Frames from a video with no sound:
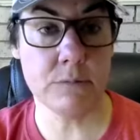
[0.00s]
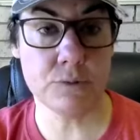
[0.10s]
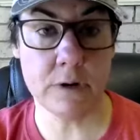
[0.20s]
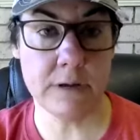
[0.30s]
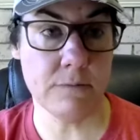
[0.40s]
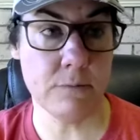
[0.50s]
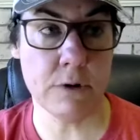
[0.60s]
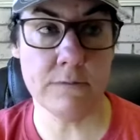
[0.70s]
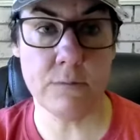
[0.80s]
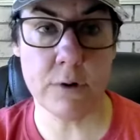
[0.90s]
24
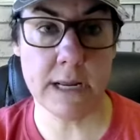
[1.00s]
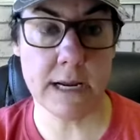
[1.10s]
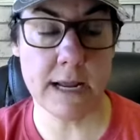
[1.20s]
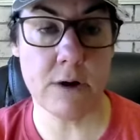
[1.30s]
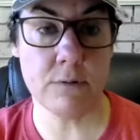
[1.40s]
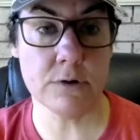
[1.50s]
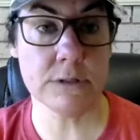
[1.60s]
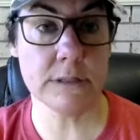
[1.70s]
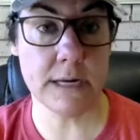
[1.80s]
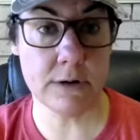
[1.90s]
to 48
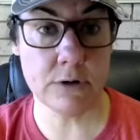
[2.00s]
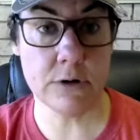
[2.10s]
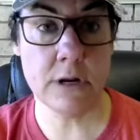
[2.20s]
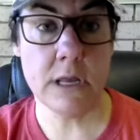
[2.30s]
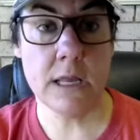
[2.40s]
hours later,